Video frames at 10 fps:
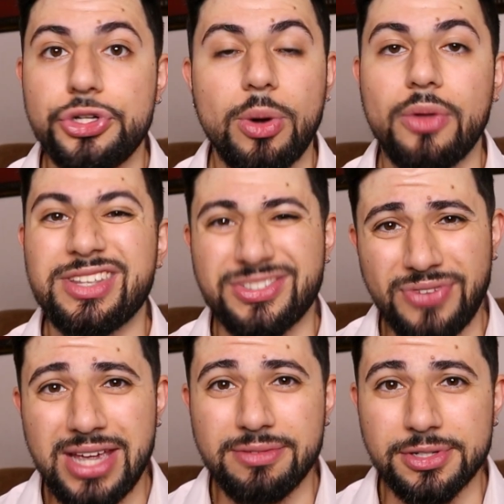you all these
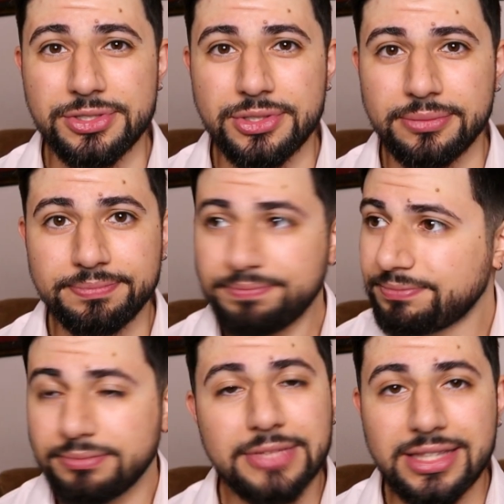favors.
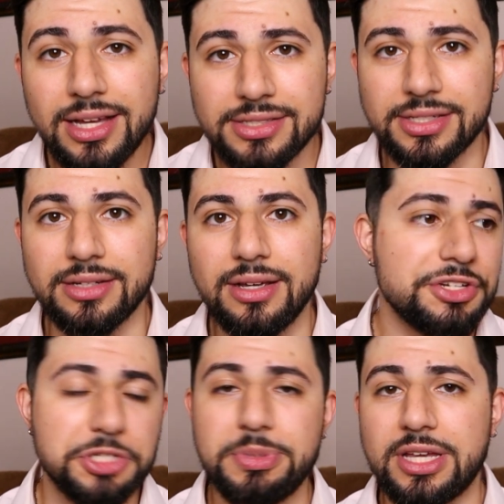It doesn't.
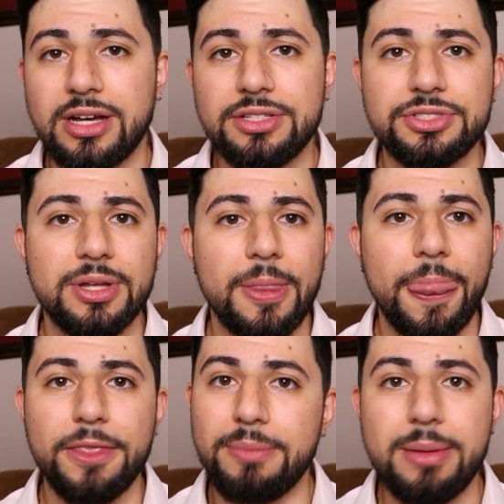Just because
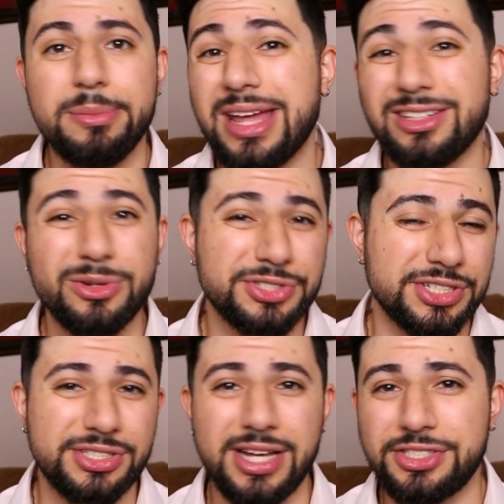you maybe made a little
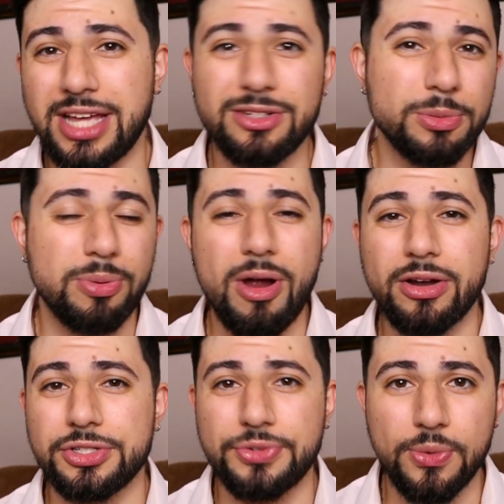success, you had a little
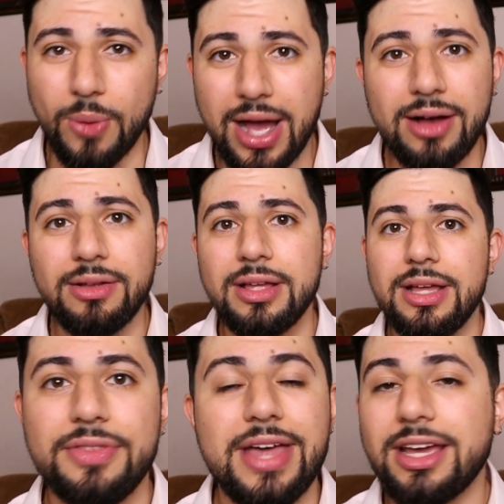progress for a while,
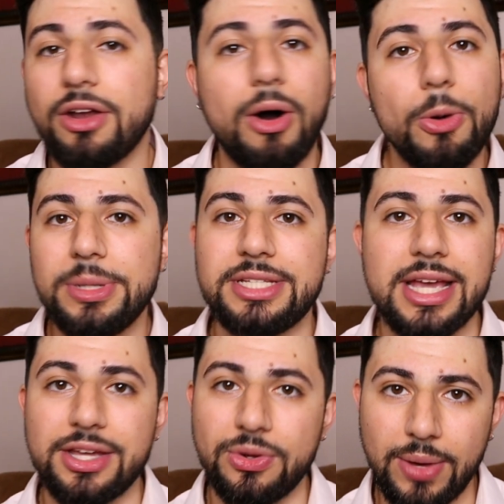that could all be
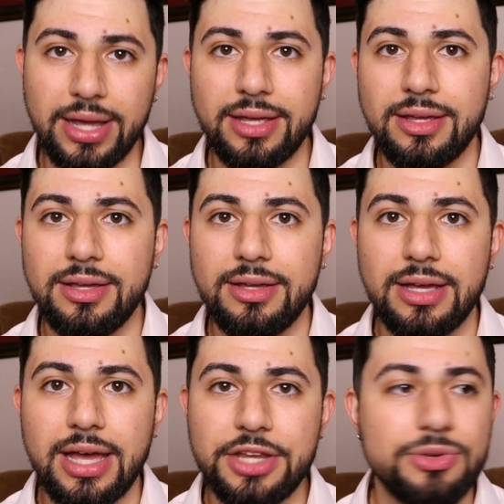taken away.
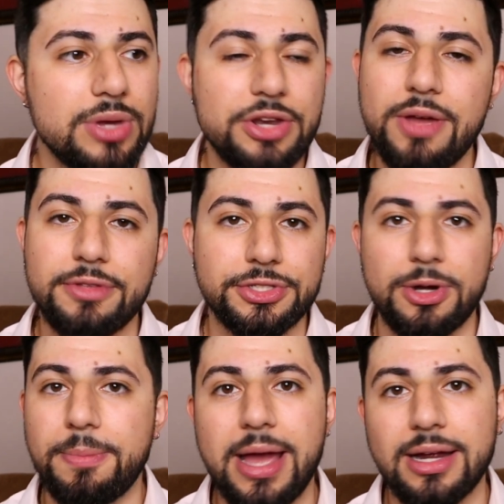And you have to
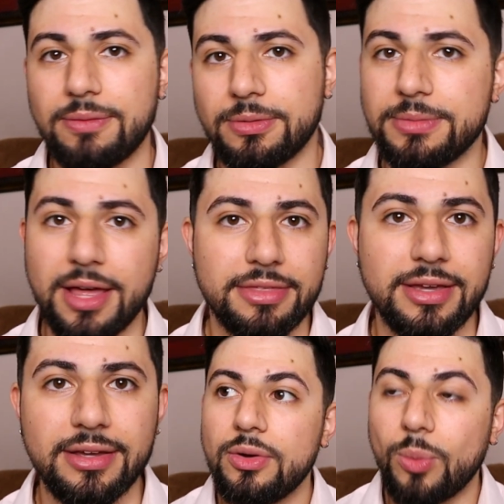start back out from
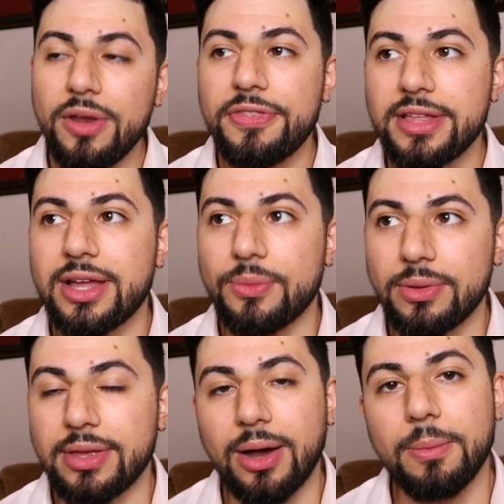nothing. One thing that
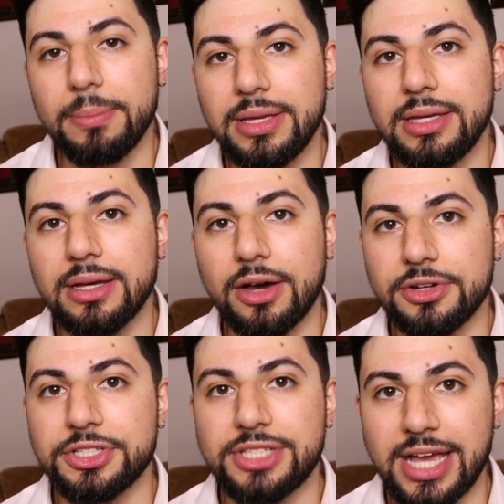really helped me
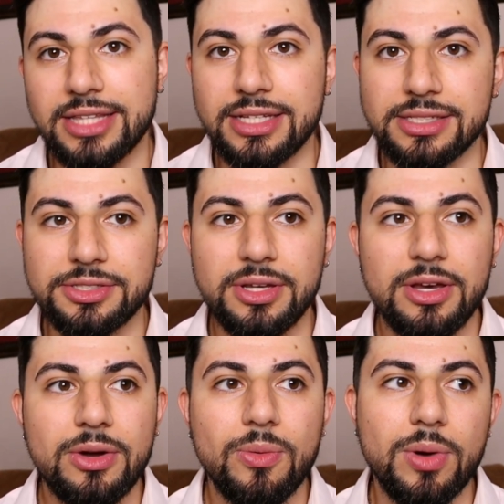understand this
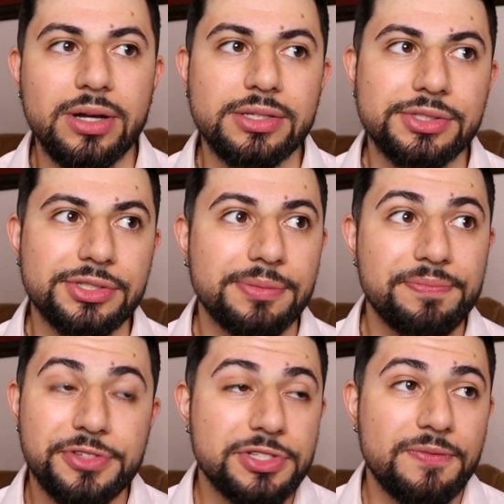was
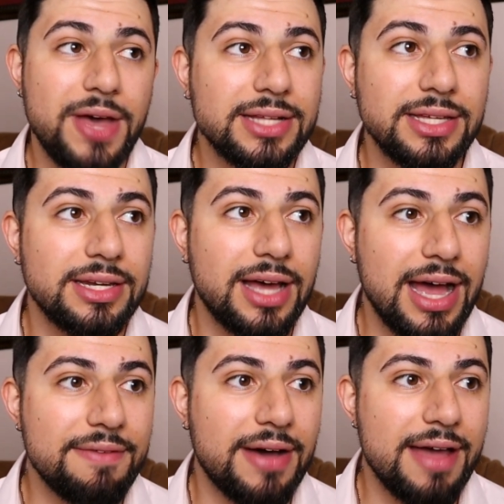just the fact that
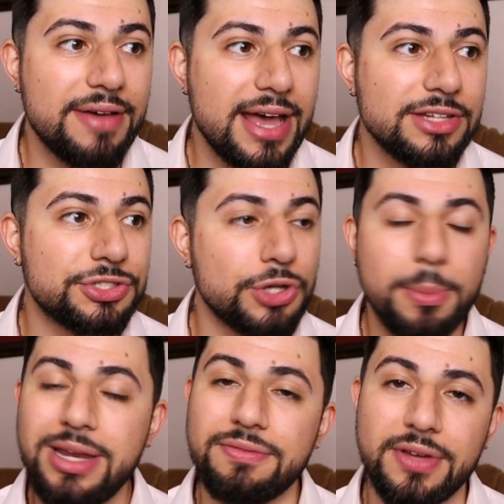I've had so
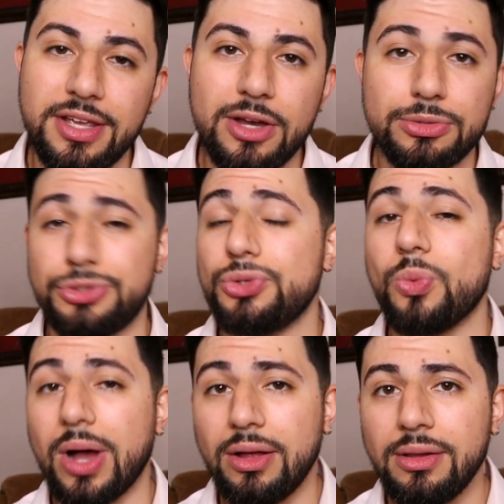many videos do
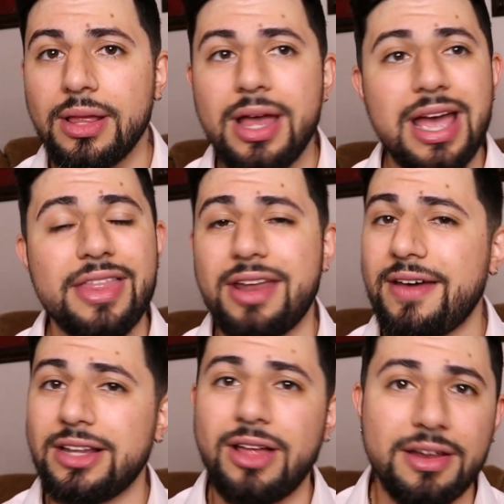well, and then I've
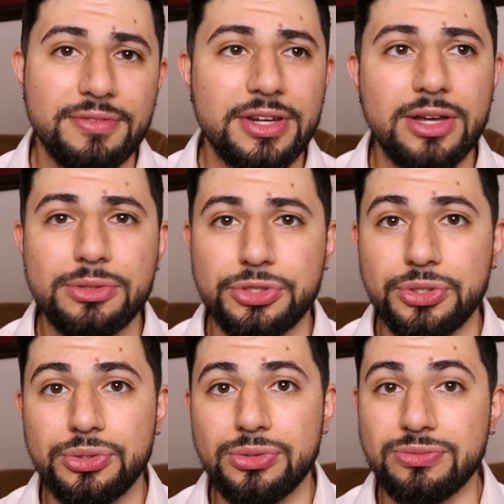had a lot of videos
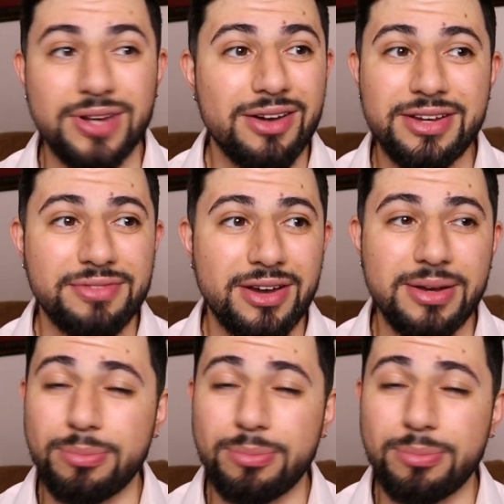do very, very